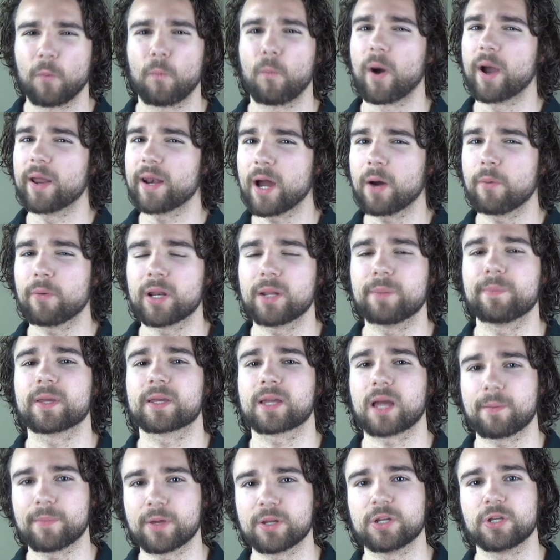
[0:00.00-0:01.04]
Why not want to
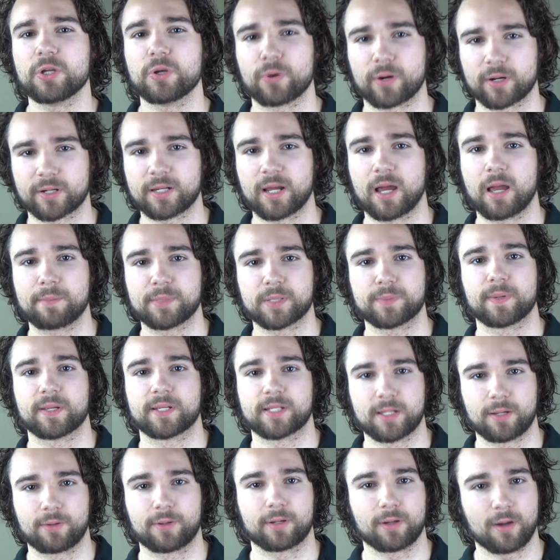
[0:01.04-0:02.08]
become a New York Times
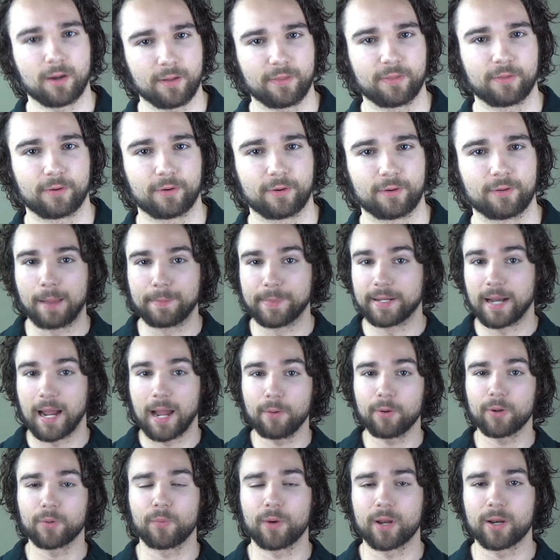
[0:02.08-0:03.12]
bestselling author? I mean, I
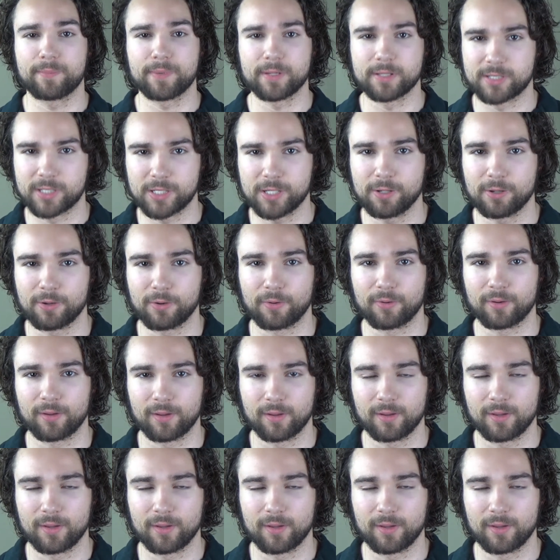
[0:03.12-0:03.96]
would want to be too,